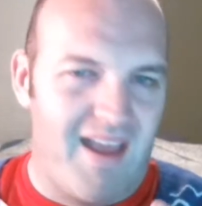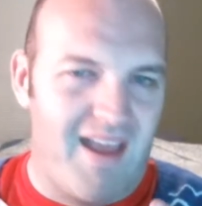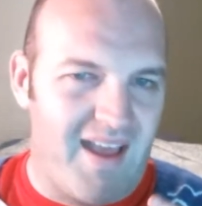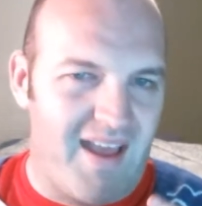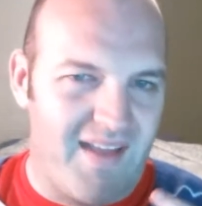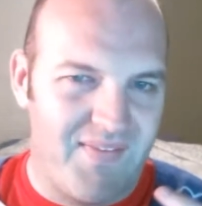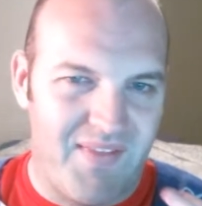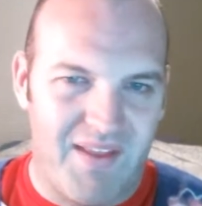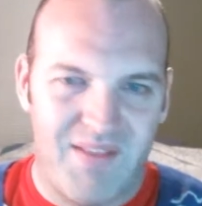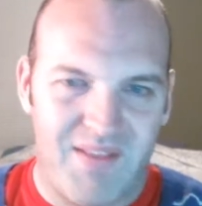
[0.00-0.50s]

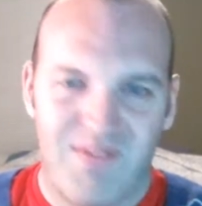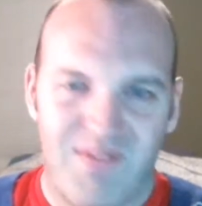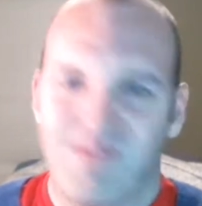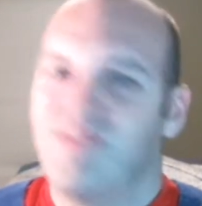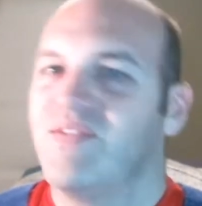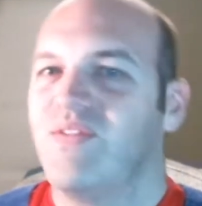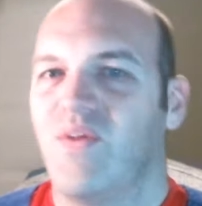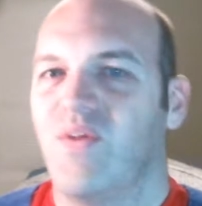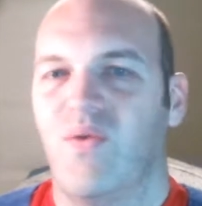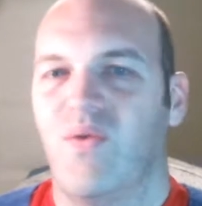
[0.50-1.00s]
And then
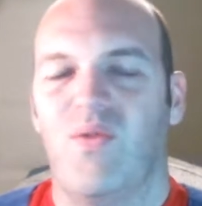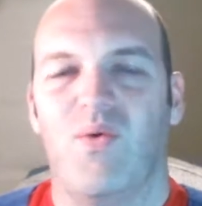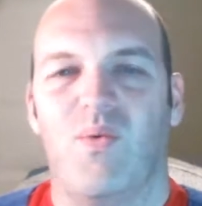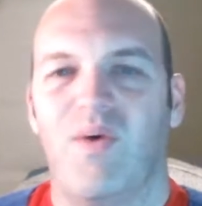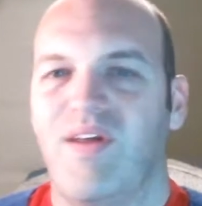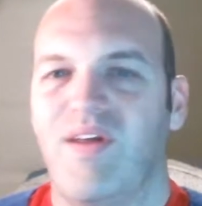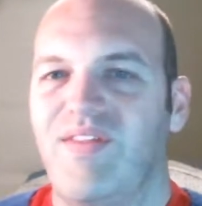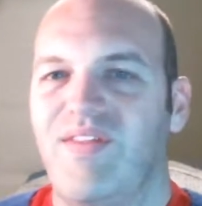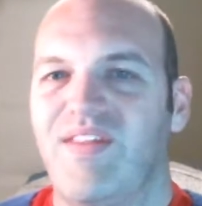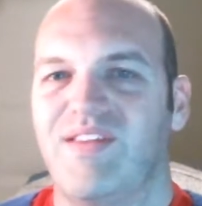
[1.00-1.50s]
the, the
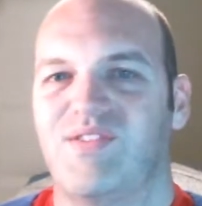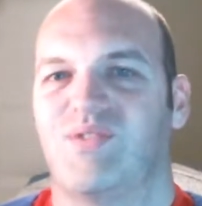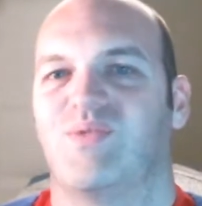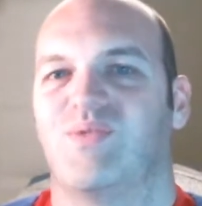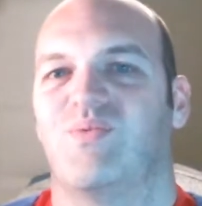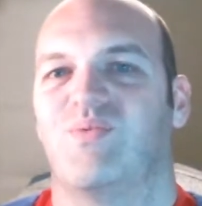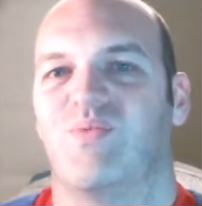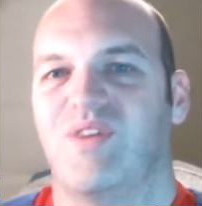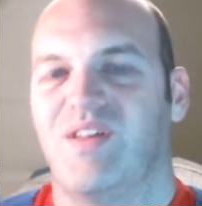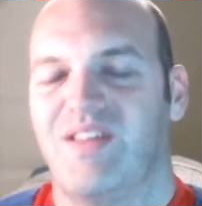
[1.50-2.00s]
one that's
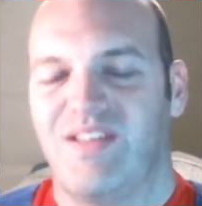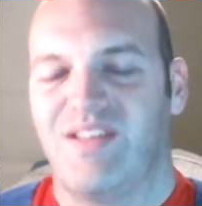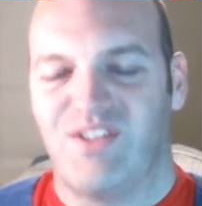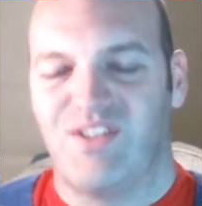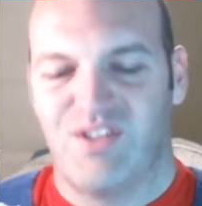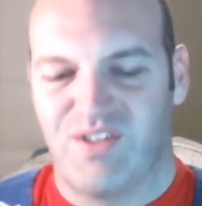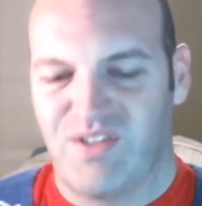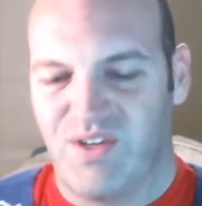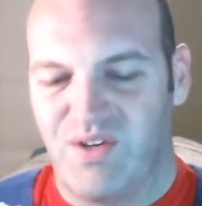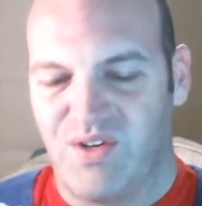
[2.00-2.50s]
really
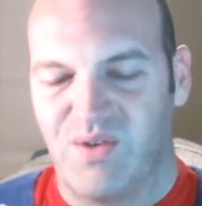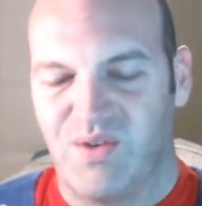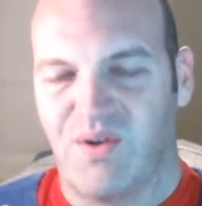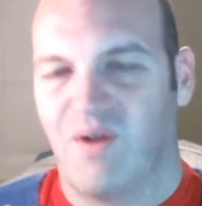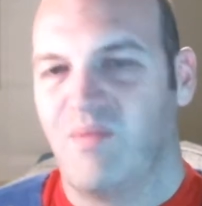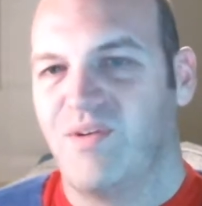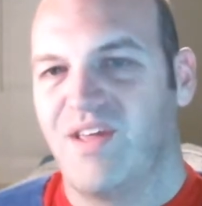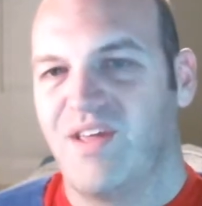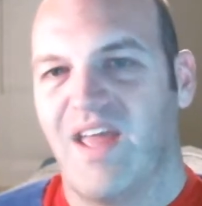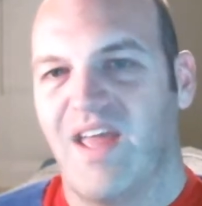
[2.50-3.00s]
just
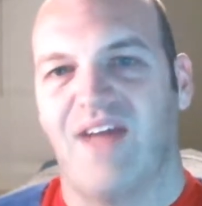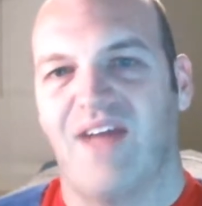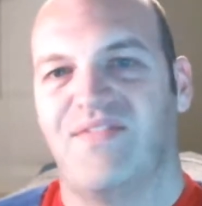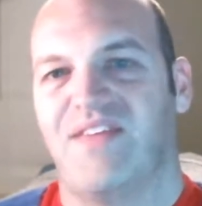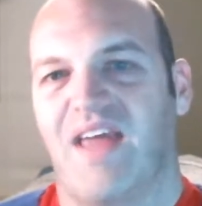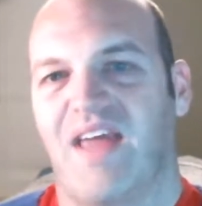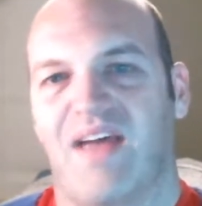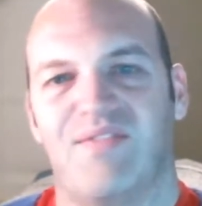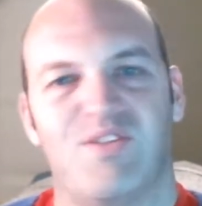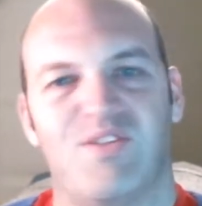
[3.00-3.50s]
adorable you have
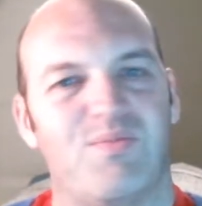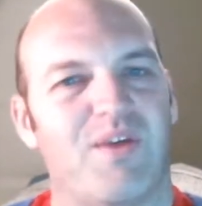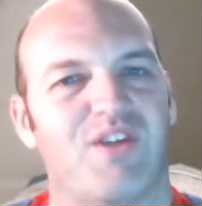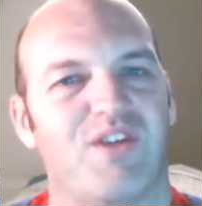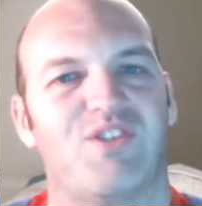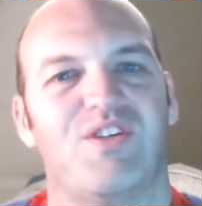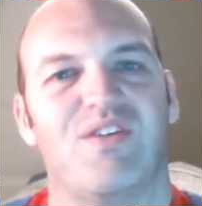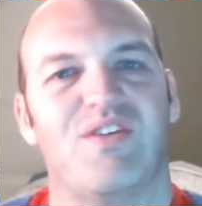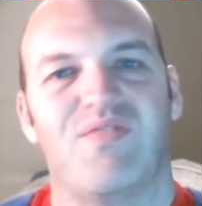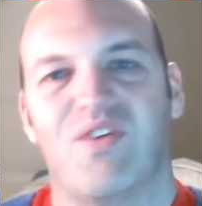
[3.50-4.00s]
to have,
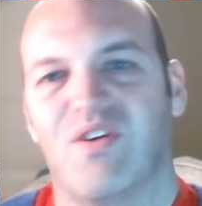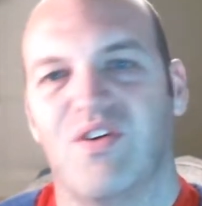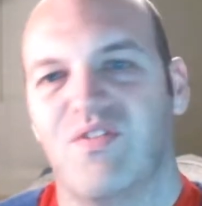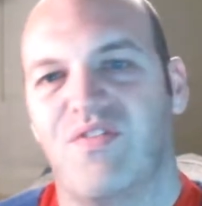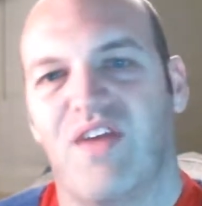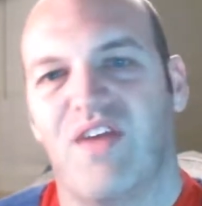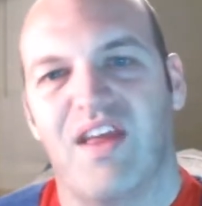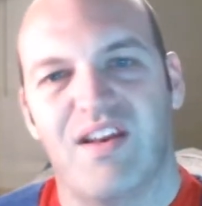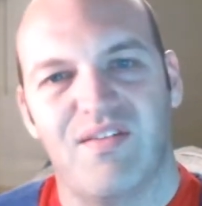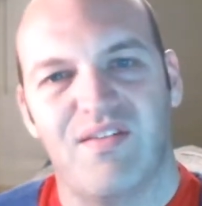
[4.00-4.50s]
especially if you're a
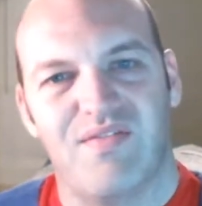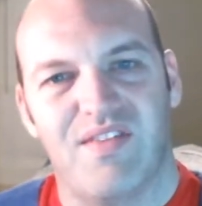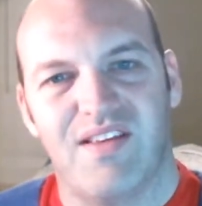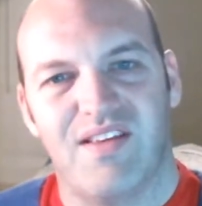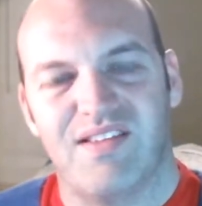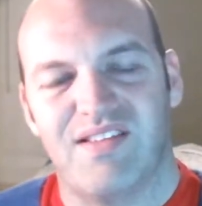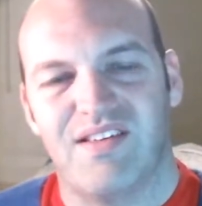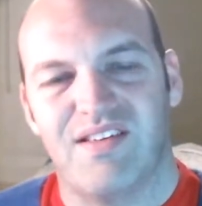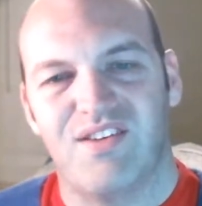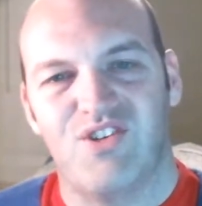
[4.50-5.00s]
fan of
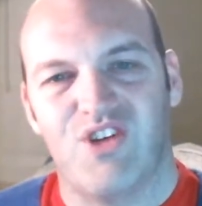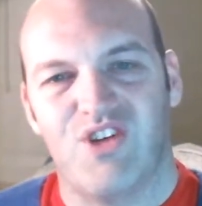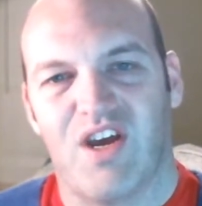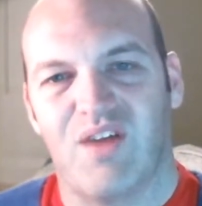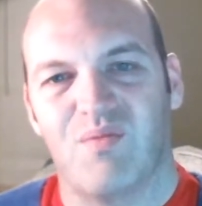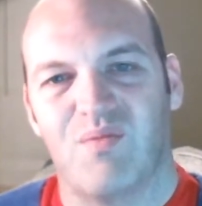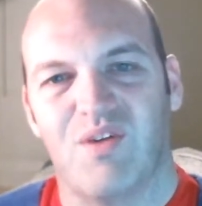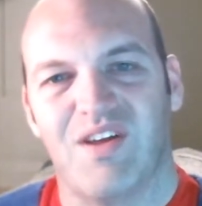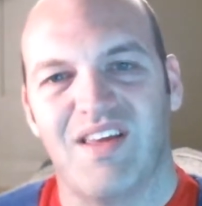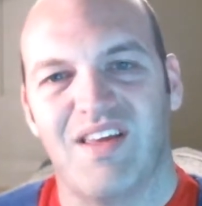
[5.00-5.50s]
this
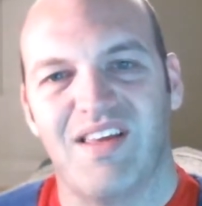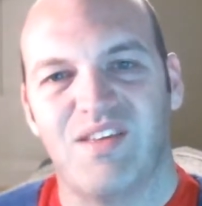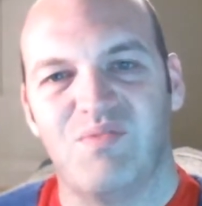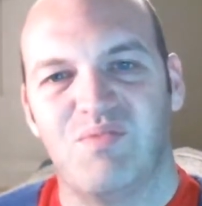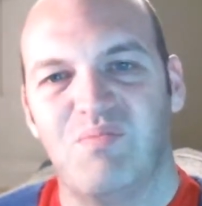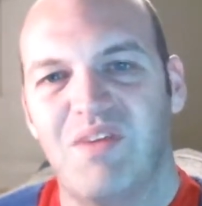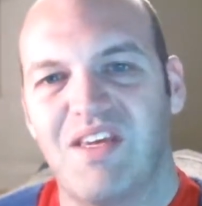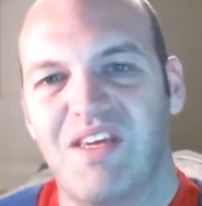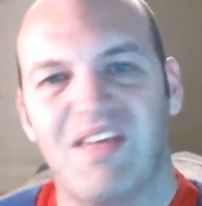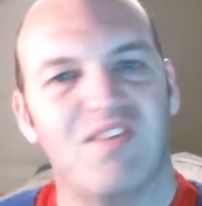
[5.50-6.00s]
genre, is
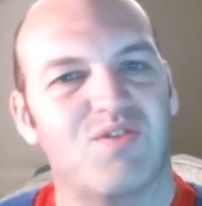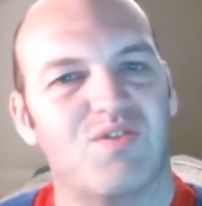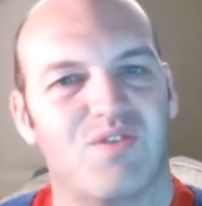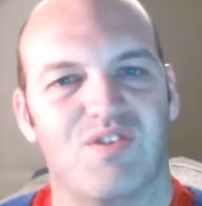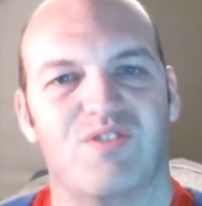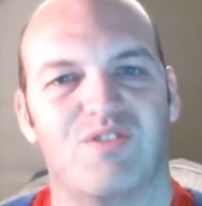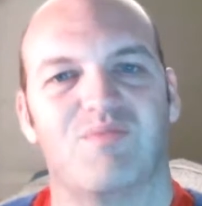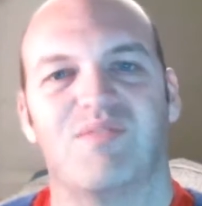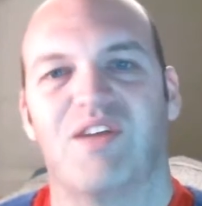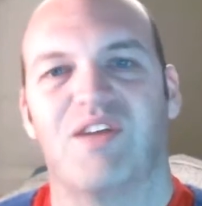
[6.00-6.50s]
Mickey's
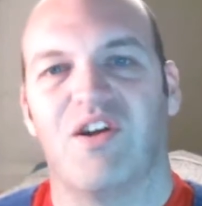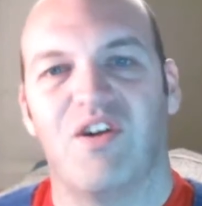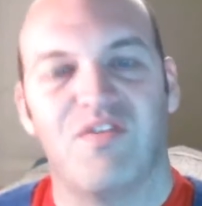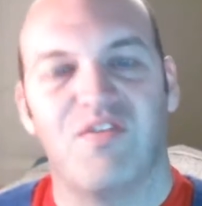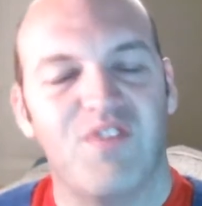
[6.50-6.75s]
Christmas Carol.